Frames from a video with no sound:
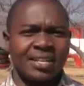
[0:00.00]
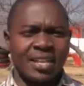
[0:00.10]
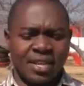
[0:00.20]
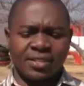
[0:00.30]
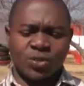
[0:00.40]

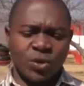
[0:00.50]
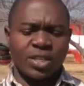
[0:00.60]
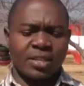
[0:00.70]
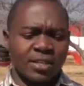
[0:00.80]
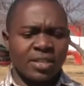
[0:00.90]
Yeah, so
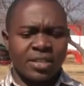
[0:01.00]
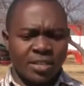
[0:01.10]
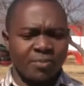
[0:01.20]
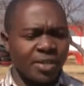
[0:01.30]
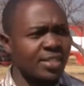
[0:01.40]
the
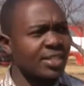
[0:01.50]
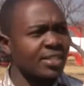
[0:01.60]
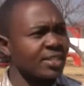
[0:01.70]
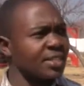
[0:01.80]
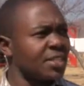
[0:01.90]

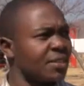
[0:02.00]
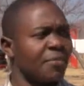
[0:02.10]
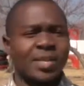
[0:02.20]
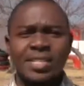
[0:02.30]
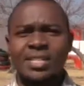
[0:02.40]

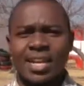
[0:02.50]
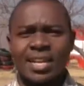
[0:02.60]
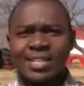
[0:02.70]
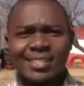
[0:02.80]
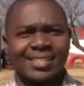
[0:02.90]
basic
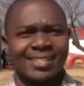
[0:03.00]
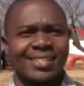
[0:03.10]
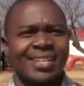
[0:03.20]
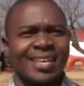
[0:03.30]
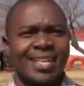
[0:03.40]
challenge
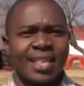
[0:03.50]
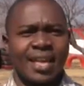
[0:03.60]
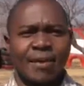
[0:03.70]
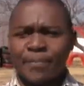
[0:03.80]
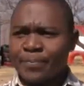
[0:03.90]
is
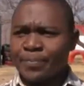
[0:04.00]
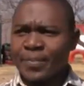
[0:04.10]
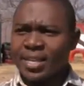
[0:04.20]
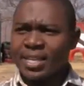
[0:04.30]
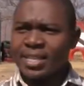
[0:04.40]

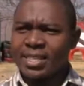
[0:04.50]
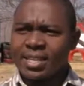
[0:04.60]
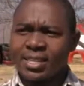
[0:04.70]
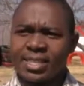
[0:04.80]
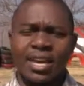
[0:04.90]

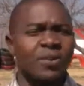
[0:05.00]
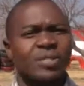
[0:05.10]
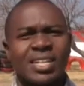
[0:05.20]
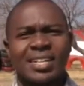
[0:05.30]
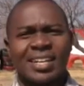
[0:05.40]
the
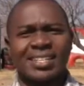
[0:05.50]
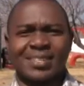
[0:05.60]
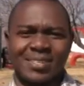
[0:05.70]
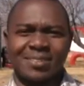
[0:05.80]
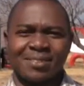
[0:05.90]
health center
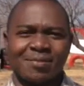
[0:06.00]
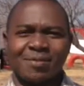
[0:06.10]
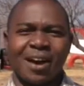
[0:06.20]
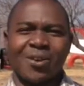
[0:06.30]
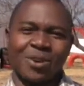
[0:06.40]
is
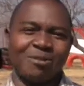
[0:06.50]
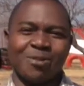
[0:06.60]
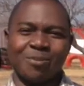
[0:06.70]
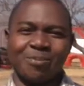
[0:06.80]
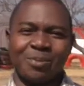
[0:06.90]
far away
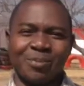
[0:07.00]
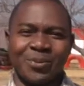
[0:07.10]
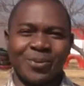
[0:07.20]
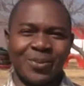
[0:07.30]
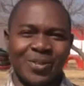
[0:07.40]
from
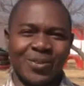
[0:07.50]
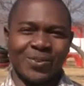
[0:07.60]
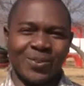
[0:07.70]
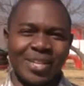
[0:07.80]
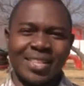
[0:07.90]
people, you
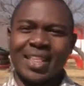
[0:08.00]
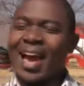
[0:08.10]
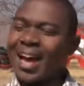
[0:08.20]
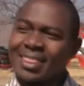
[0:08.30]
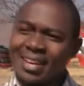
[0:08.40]
know.
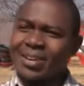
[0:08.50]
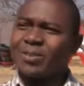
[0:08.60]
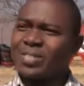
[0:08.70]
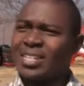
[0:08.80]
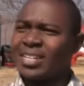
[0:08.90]
There are other
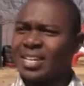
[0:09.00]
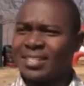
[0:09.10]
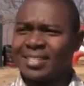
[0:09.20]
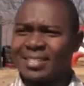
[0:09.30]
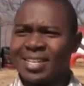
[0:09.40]
health
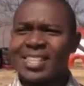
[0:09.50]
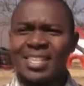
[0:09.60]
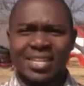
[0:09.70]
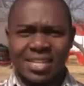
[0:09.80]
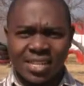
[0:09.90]
centers in
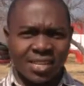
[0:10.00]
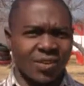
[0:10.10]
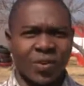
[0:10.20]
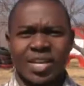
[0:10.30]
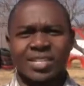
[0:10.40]
the
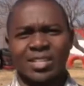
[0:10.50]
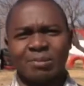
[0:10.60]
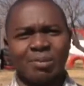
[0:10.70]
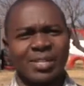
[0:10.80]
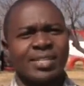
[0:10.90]

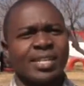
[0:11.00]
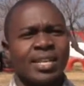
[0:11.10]
location, but